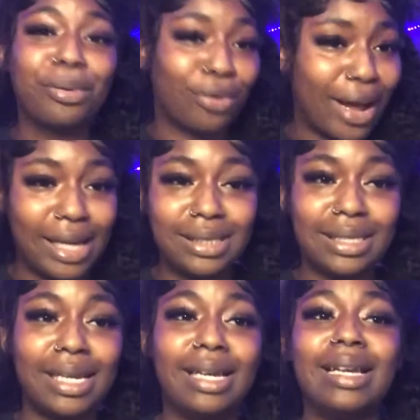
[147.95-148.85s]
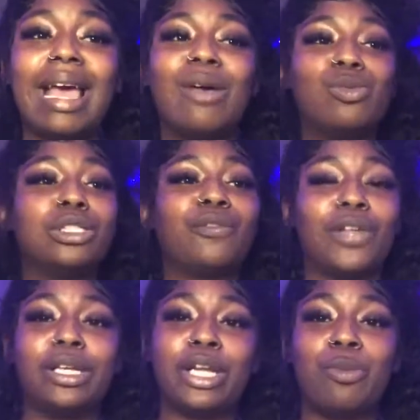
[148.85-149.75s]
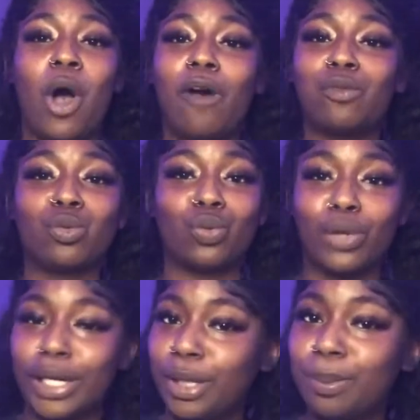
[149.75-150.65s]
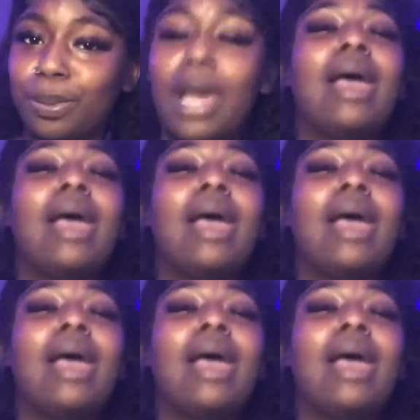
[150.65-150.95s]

Brandon and was feeling him off rip.